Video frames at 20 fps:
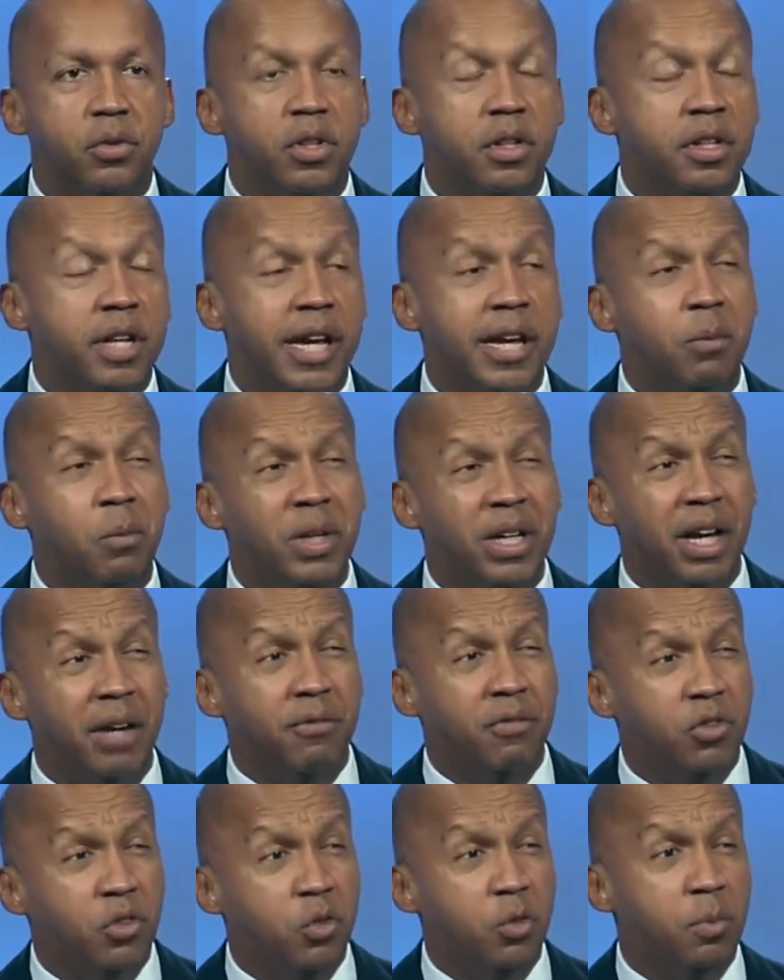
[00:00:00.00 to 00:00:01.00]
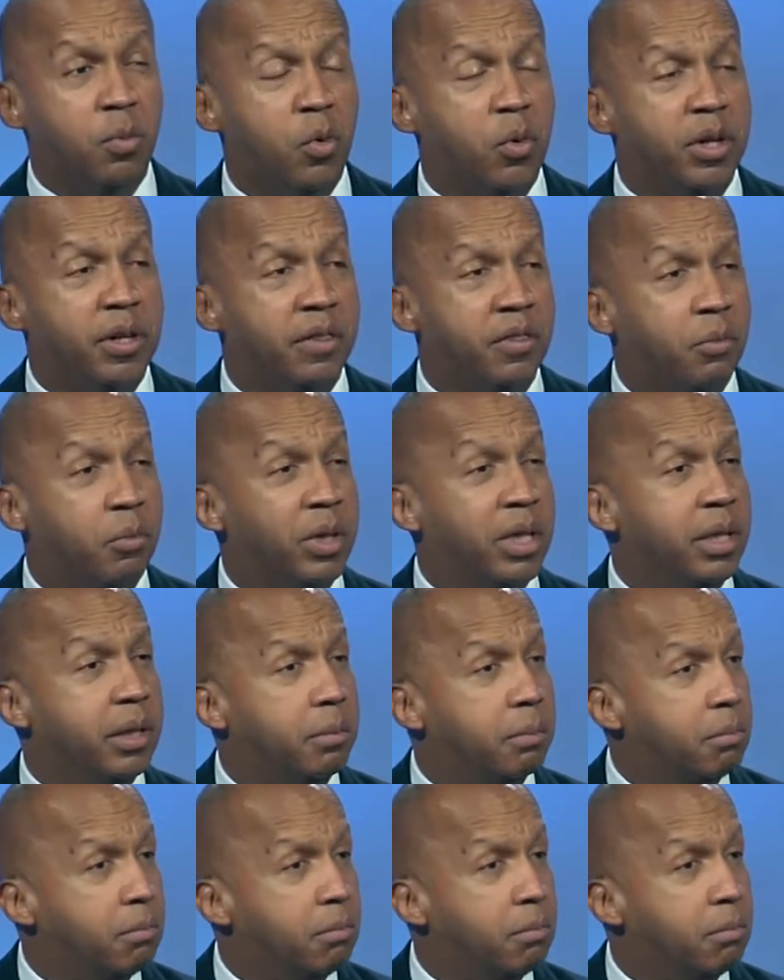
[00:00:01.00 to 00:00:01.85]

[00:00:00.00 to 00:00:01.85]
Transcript: Today we have 2.3